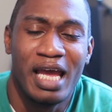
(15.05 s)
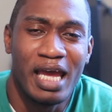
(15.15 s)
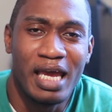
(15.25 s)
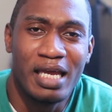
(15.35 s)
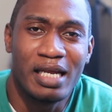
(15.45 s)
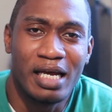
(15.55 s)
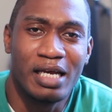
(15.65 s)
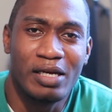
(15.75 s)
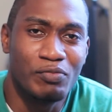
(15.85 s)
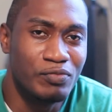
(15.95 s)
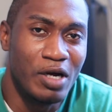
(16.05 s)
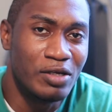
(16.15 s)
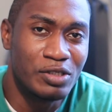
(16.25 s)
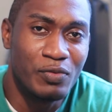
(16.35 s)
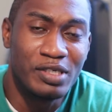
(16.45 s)
and I
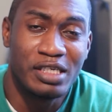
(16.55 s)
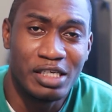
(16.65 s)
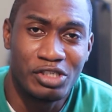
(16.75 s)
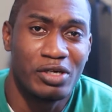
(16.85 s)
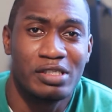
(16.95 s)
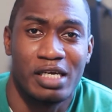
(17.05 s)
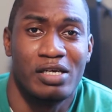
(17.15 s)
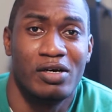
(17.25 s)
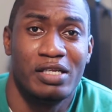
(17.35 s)
also wanted to get your take